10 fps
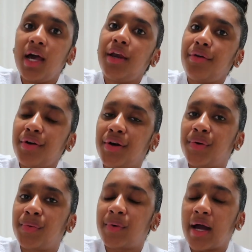I don't
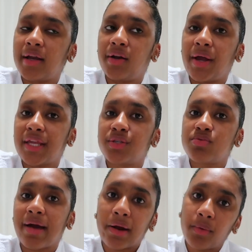know. I know I can do
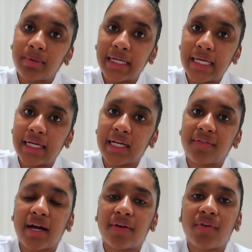microblading, and
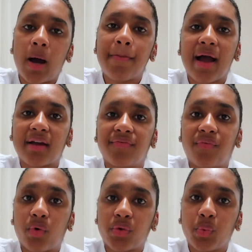I've kind of gone back and
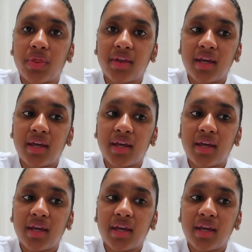forth with